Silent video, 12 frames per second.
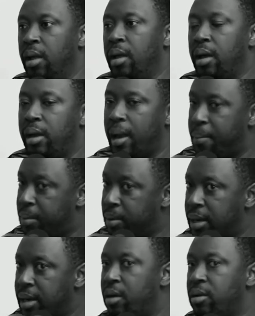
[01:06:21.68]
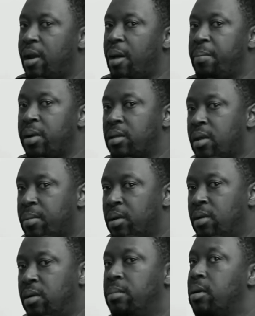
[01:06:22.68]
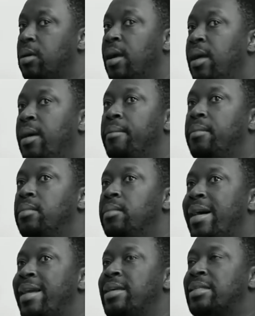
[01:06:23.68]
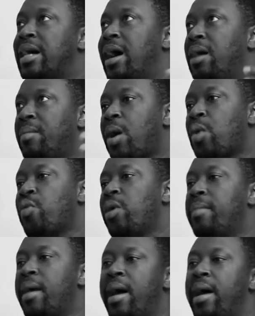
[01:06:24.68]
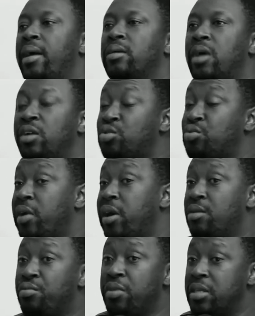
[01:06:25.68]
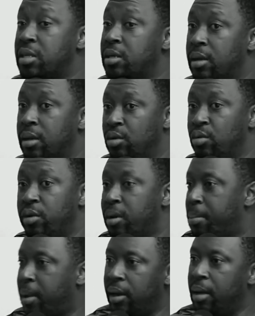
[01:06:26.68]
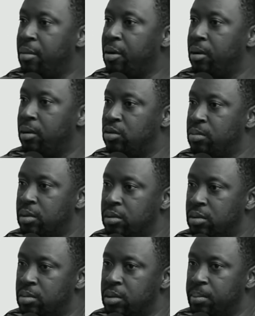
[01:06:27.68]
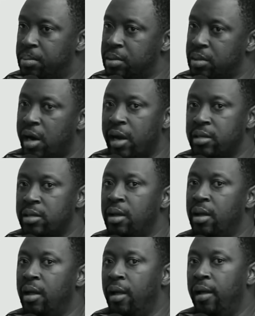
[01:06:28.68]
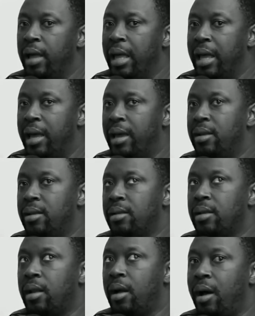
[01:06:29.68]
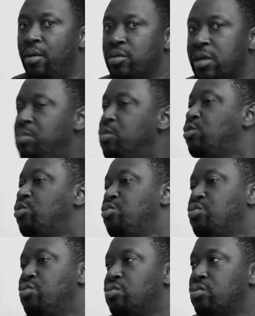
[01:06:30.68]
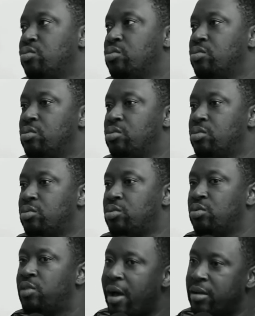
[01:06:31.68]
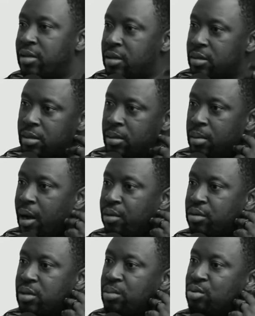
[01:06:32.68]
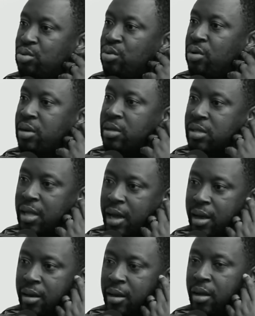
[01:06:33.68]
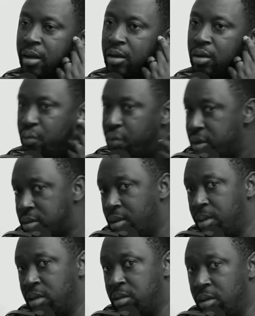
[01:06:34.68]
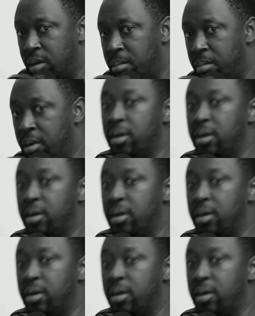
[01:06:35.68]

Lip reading: And I put it down, and I picked up another book. By the time I went back, I just read it recently during the pandemic, to be precise, and I was able to digest the book. I was able to understand the wisdom that's in the book.